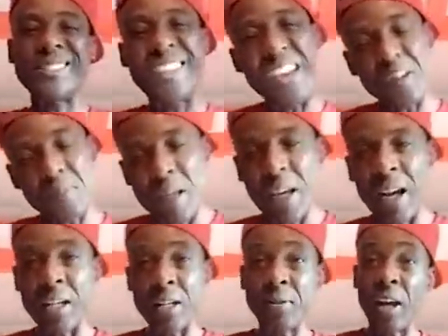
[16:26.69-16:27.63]
Take me
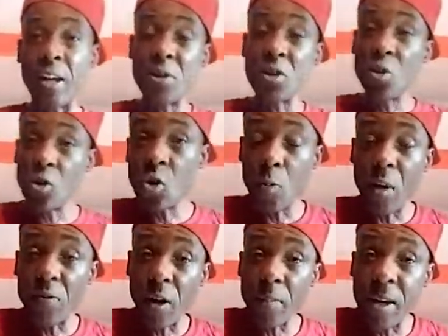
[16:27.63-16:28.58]
on, and time I just come
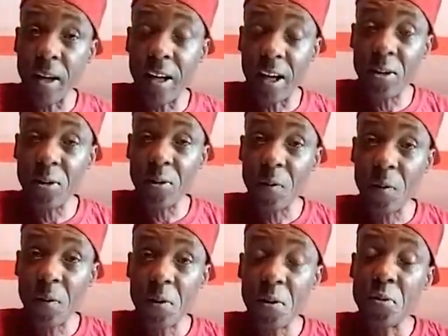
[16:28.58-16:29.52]
back from England, you know,
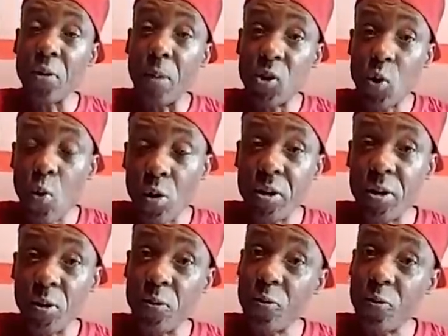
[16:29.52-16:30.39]
from mm-hmm. tour, you know.